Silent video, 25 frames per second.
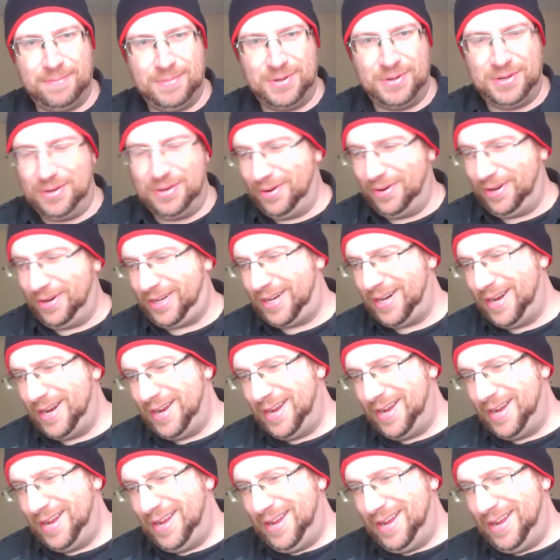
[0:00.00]
from New York.
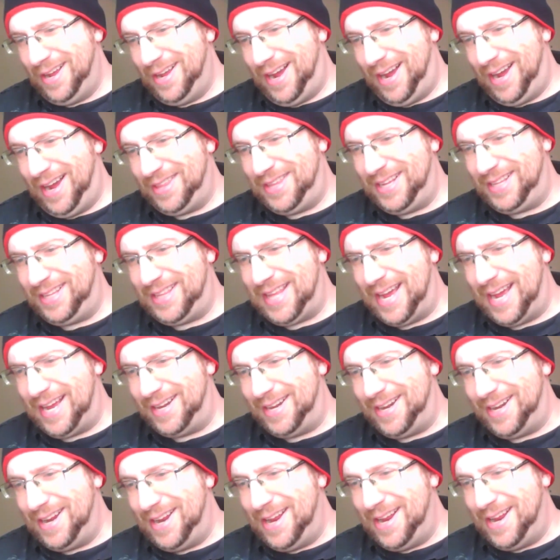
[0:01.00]
I think
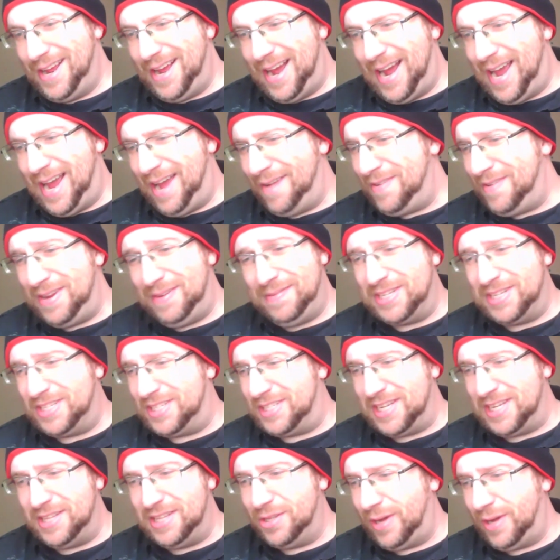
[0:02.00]
that I haven't even
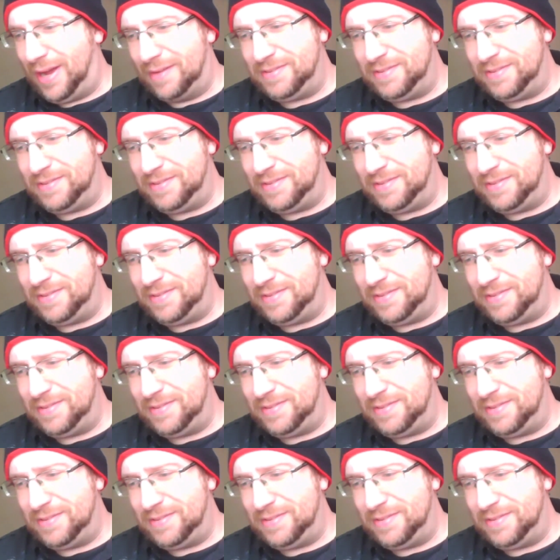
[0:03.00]
seen though.